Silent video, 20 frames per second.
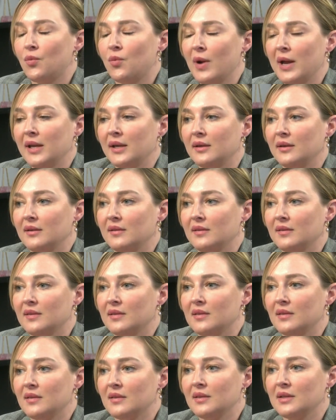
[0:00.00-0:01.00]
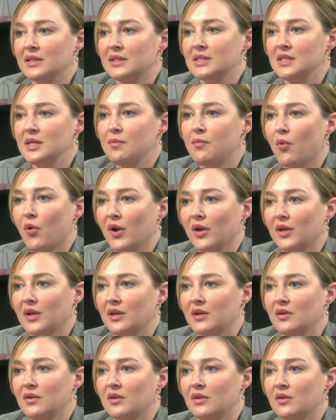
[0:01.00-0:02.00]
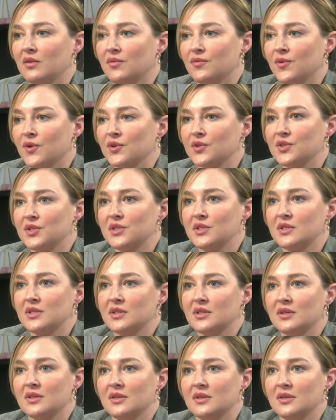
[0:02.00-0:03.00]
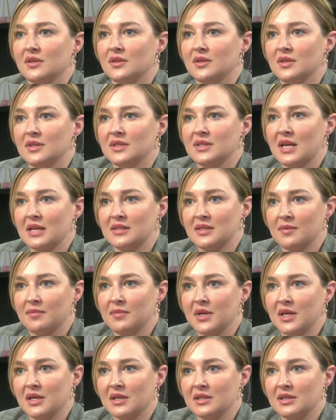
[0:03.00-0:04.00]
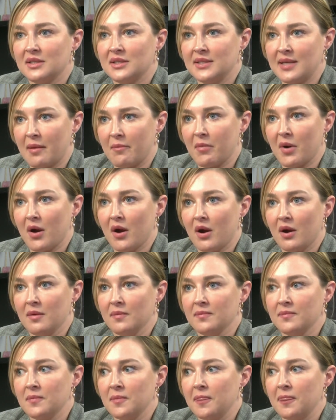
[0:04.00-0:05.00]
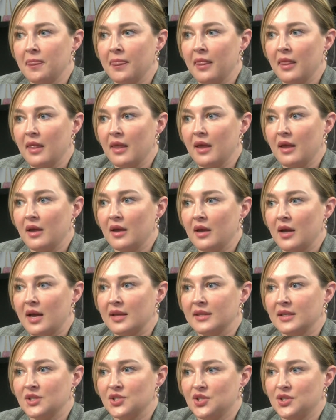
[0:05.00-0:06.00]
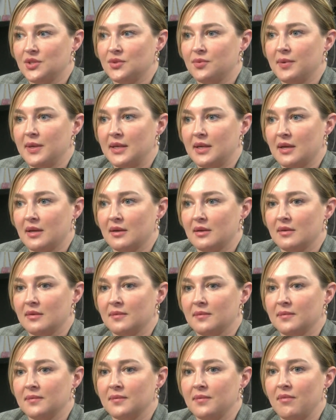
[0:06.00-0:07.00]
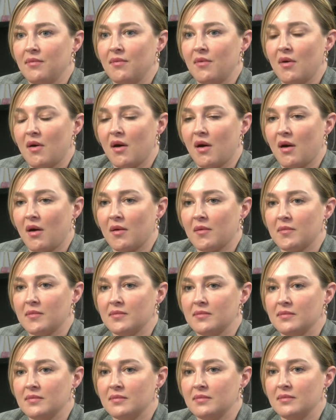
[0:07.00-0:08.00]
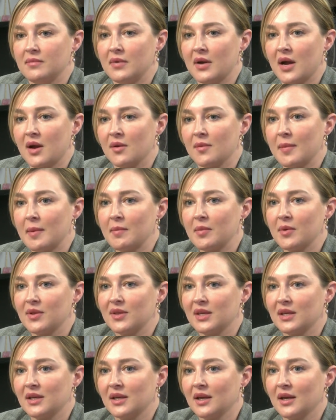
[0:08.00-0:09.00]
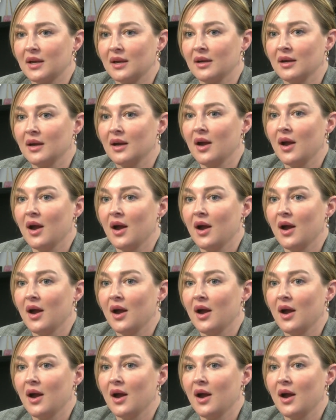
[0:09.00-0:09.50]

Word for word: When Lindsey Boylan first said something in December, I think she tweeted, um, I remember thinking,